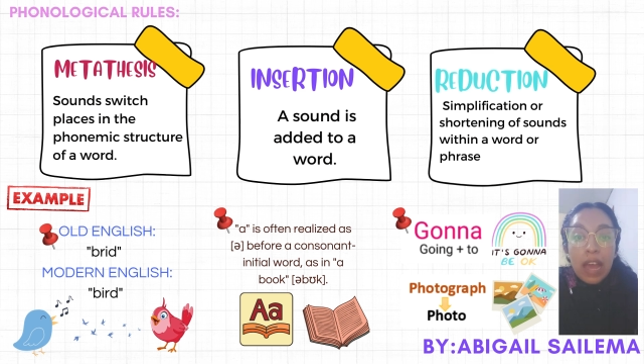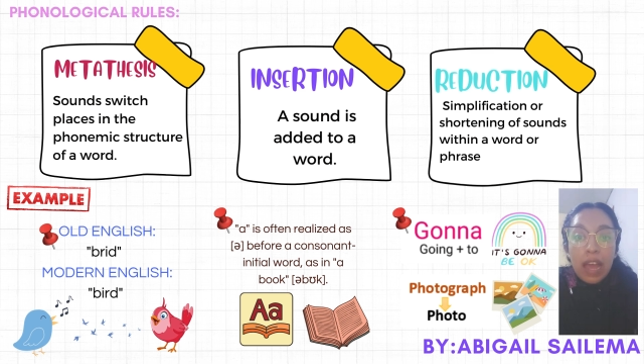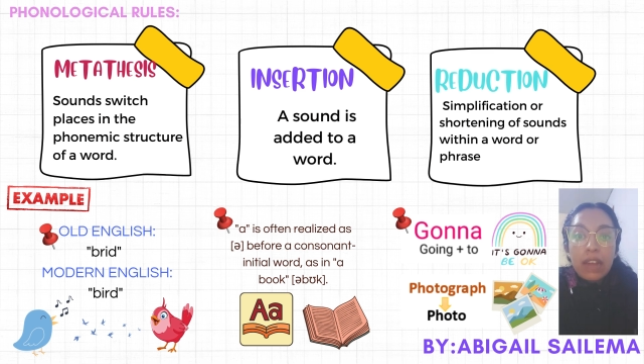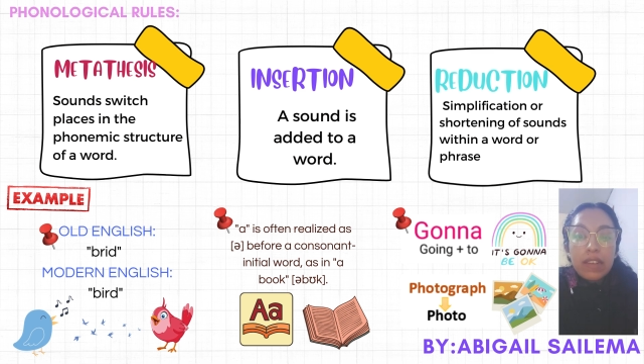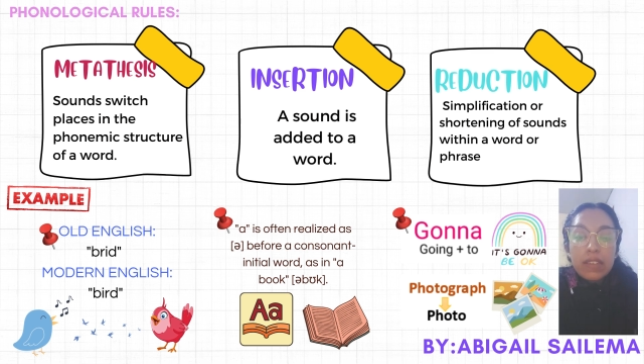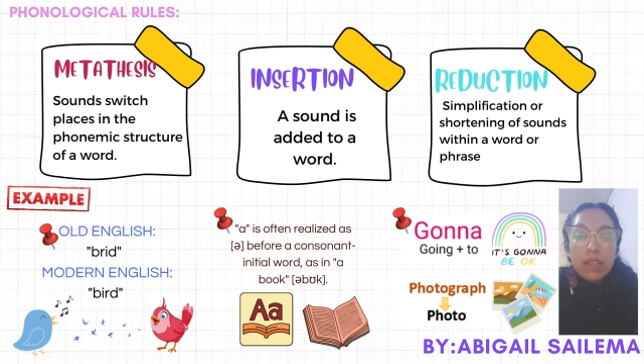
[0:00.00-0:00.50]

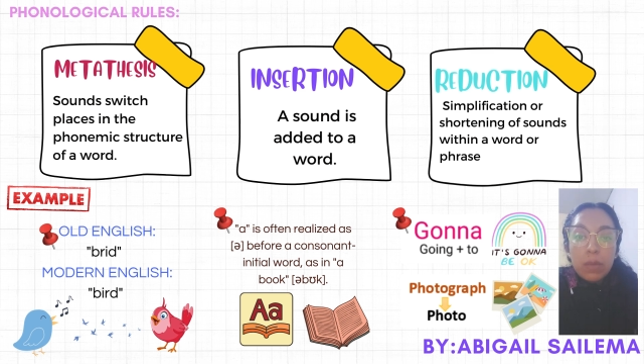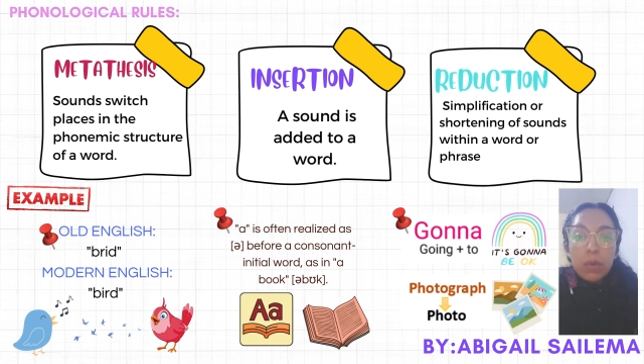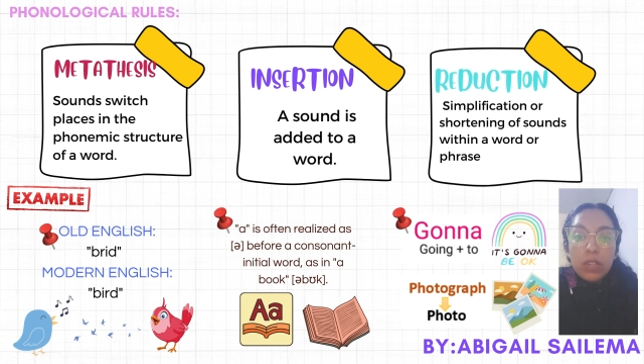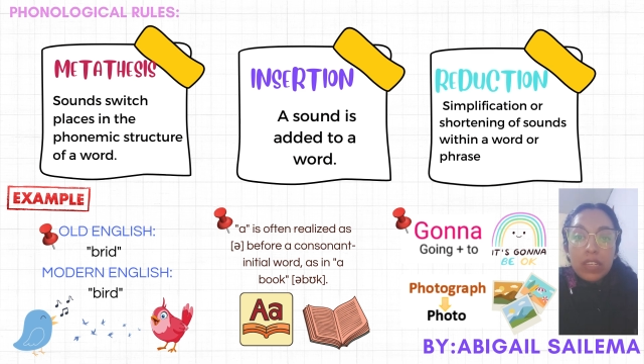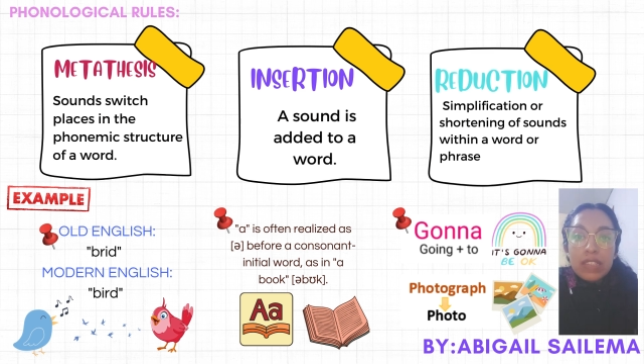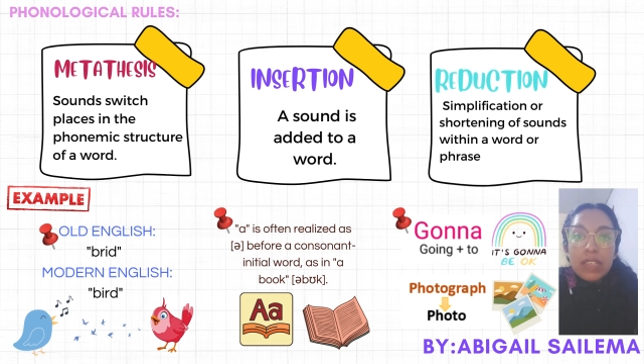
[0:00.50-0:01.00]
An
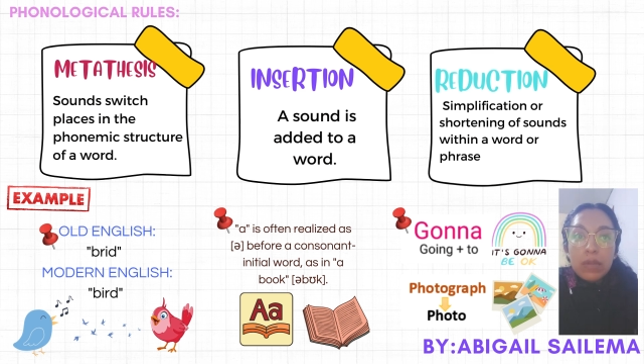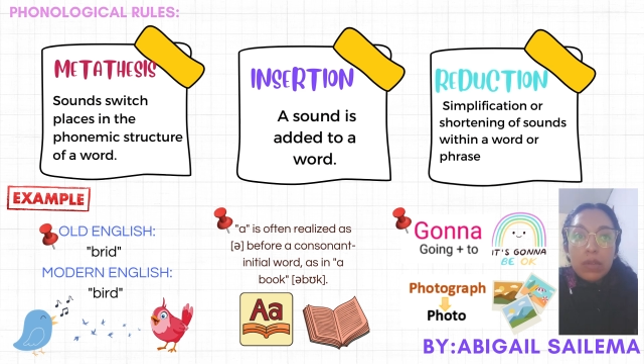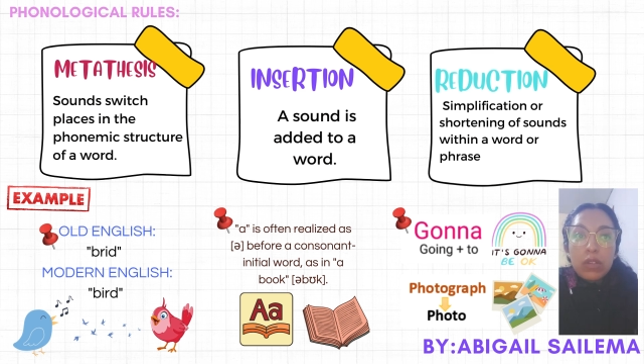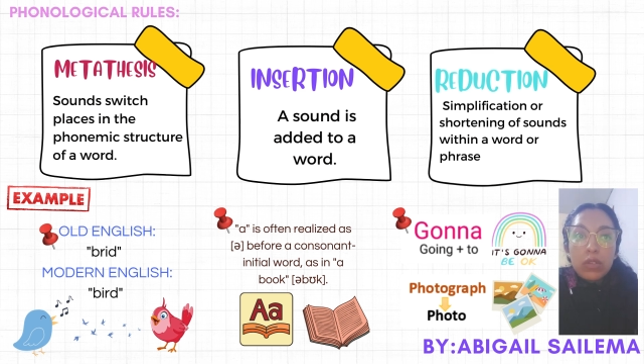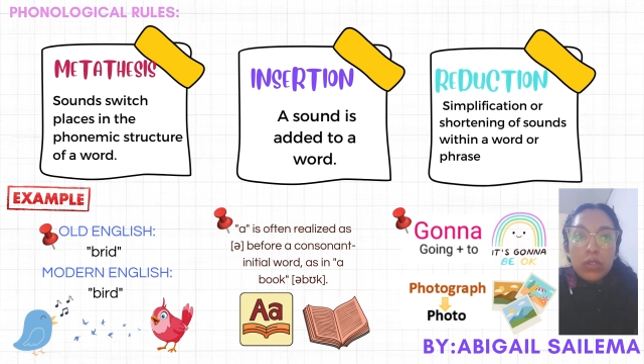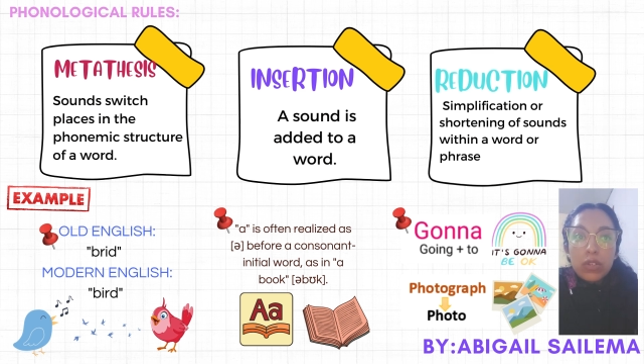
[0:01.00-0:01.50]
example is the
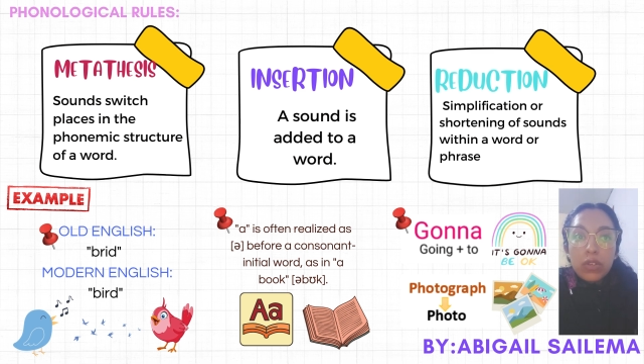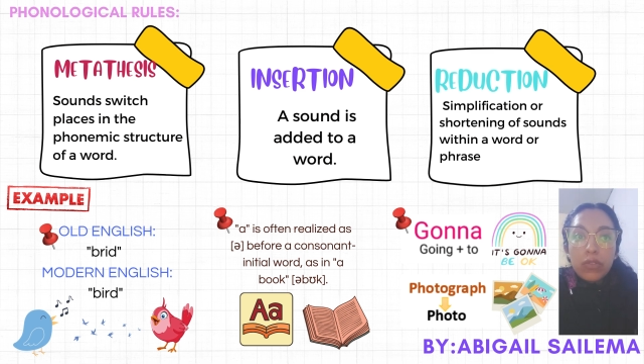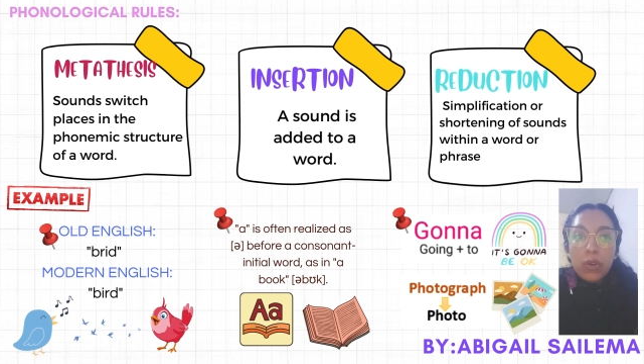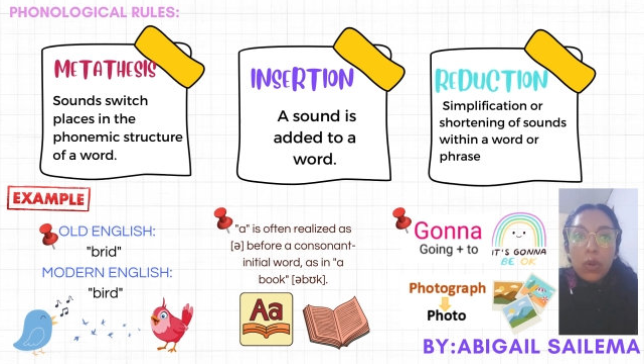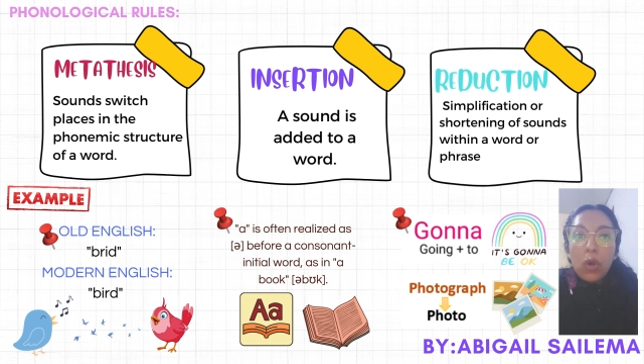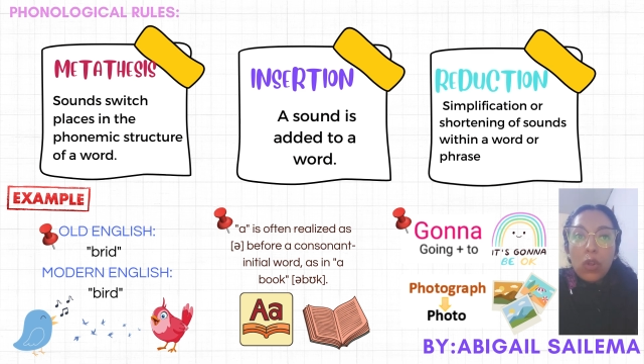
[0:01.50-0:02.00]
evolution
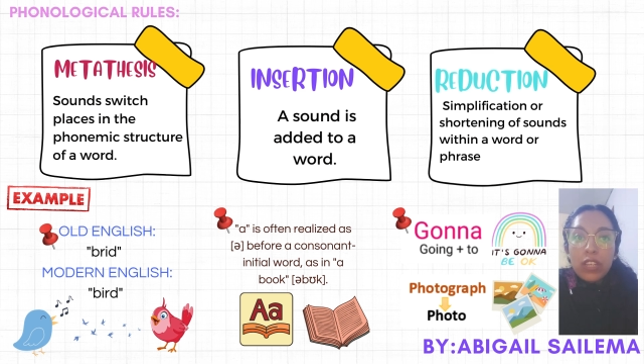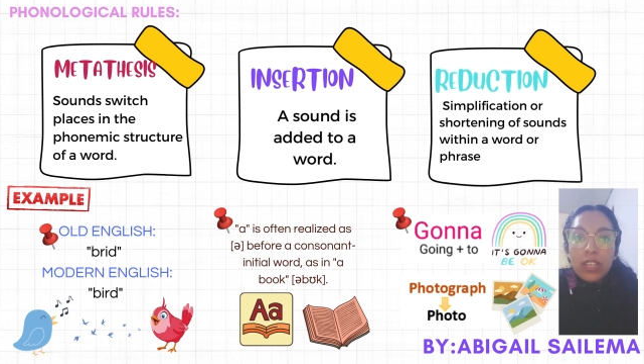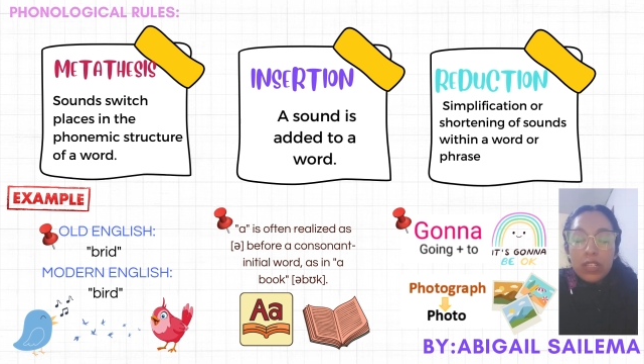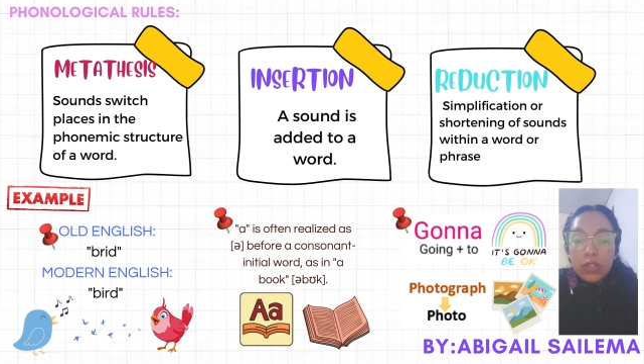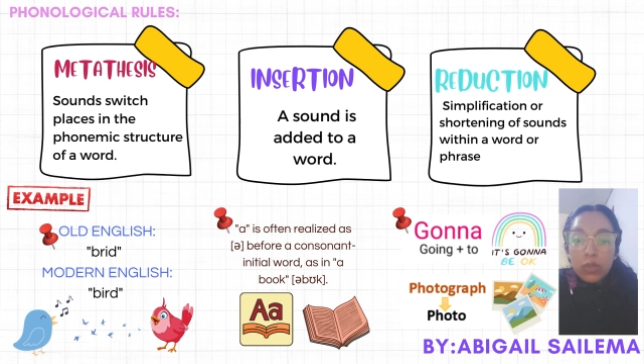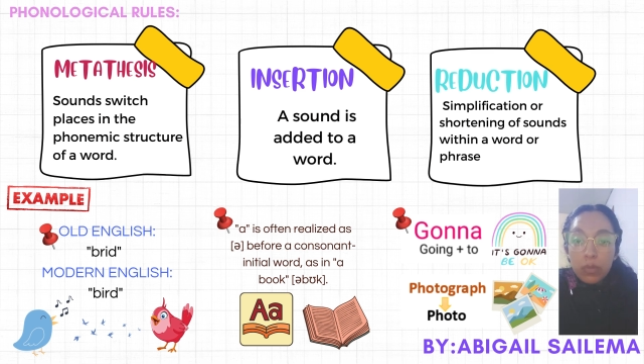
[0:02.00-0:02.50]
from Old
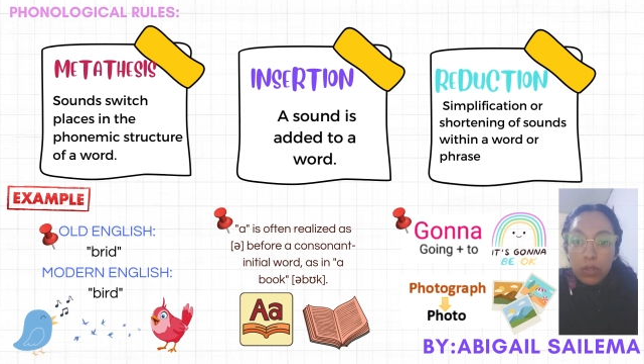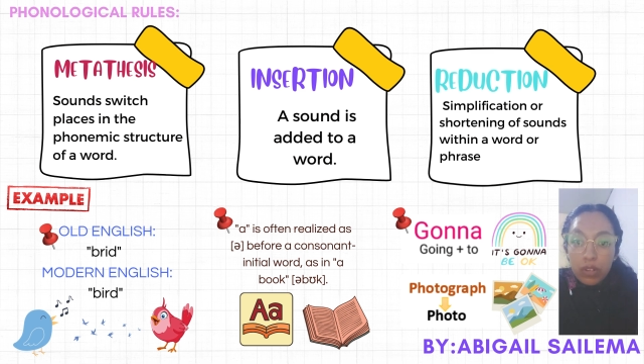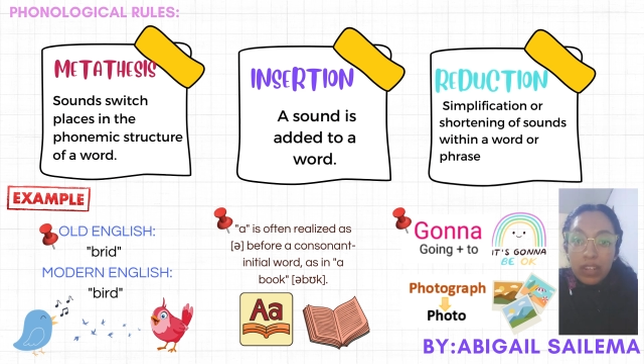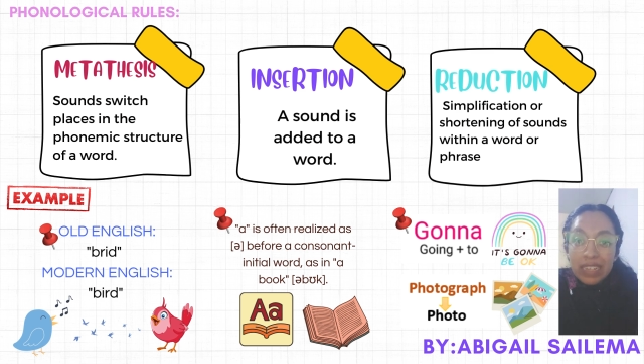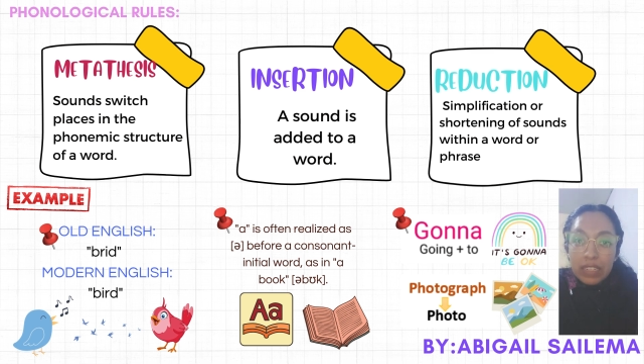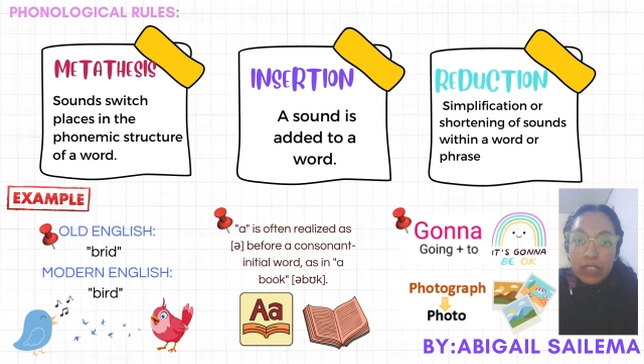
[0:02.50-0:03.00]
English to
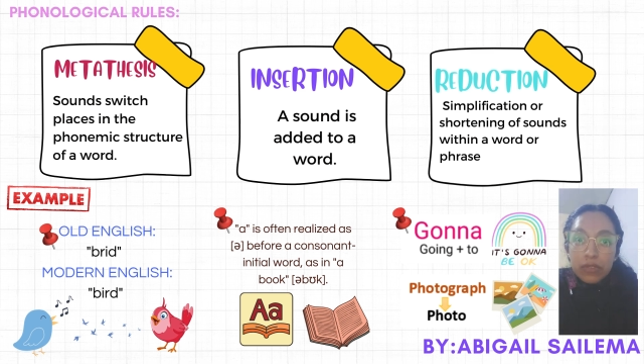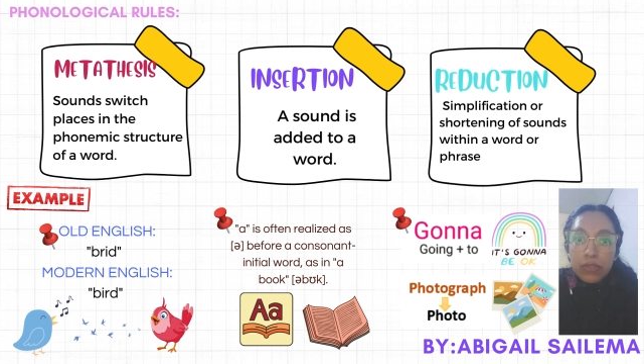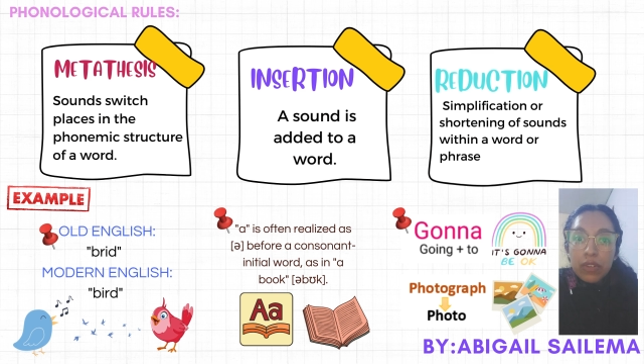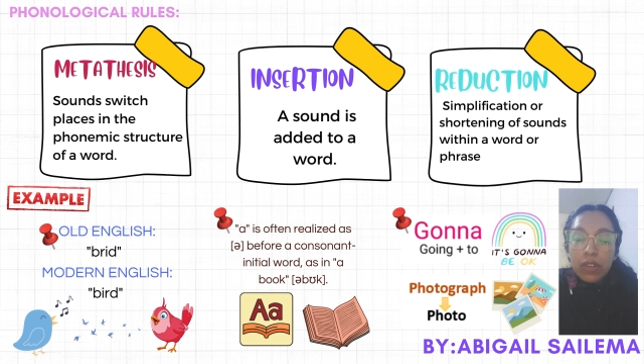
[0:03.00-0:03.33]
Modern English.